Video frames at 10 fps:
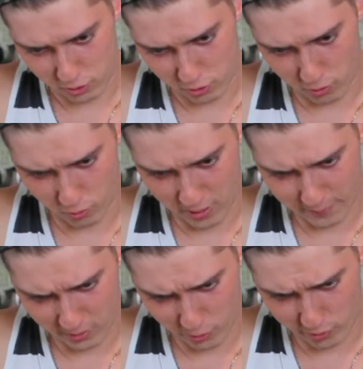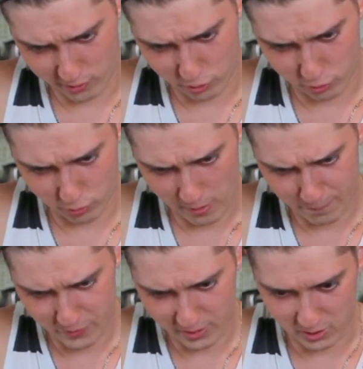so I'm going to
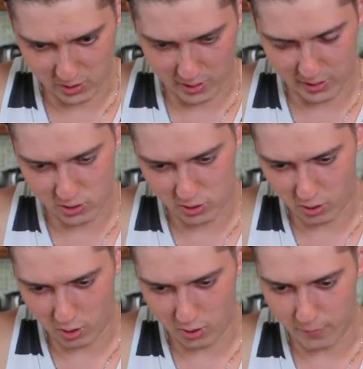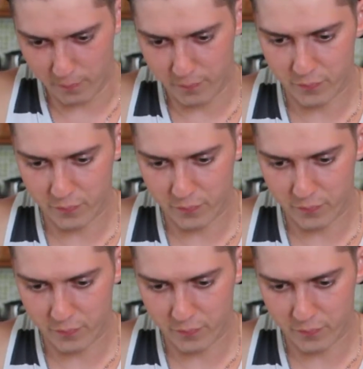update you guys on